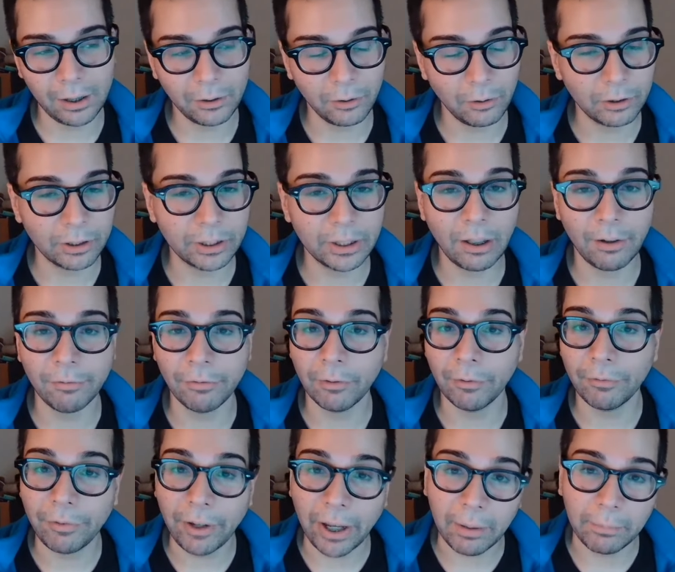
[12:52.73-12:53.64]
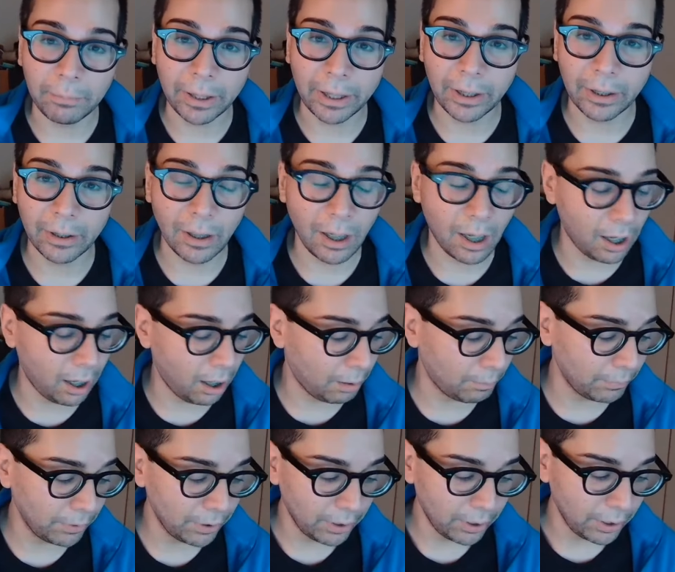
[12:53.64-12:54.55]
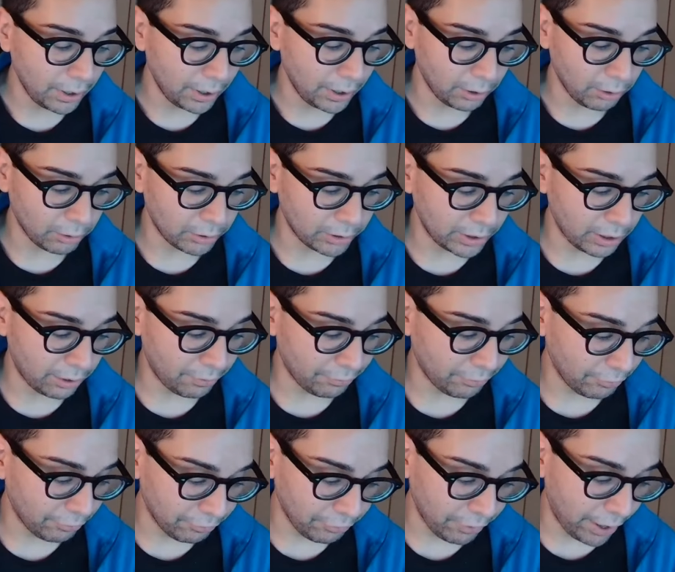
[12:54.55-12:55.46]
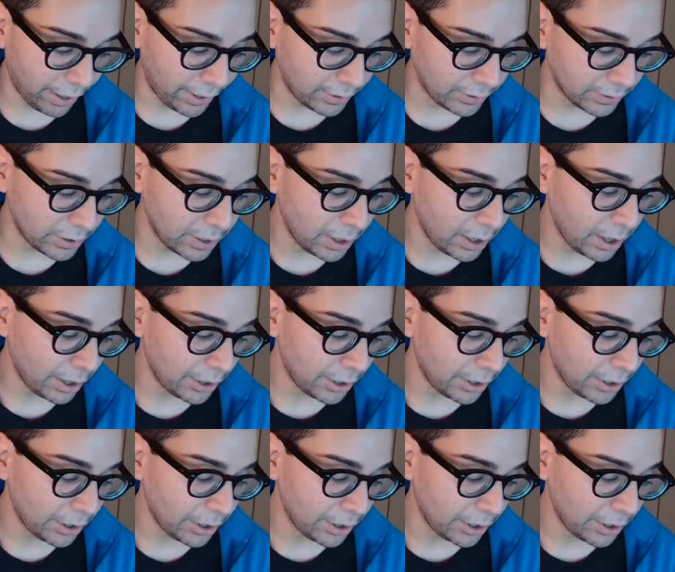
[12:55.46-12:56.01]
stuff from family, stuff from friends.